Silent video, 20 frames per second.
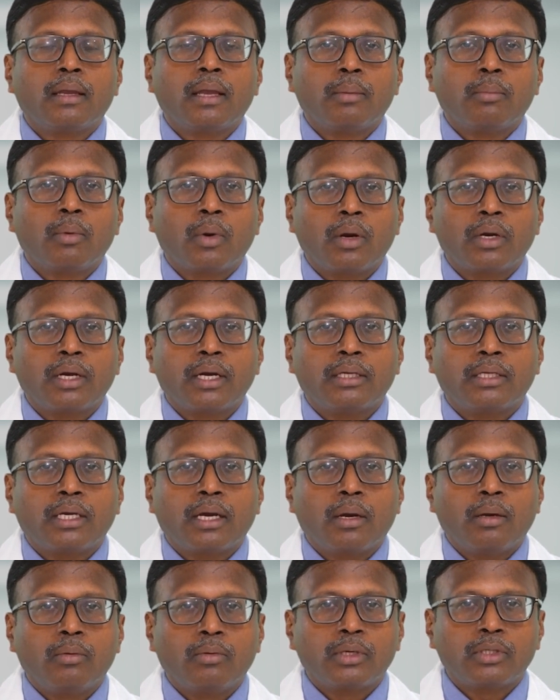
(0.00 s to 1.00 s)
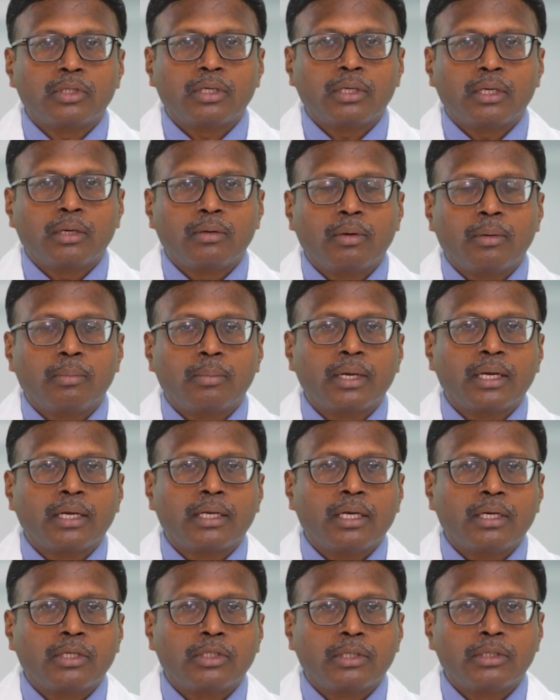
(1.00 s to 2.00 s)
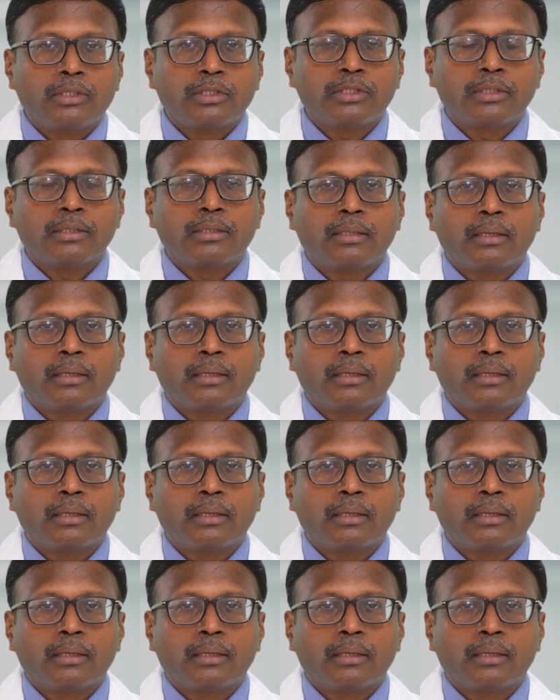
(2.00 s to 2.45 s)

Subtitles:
blockage cannot be treated with medications.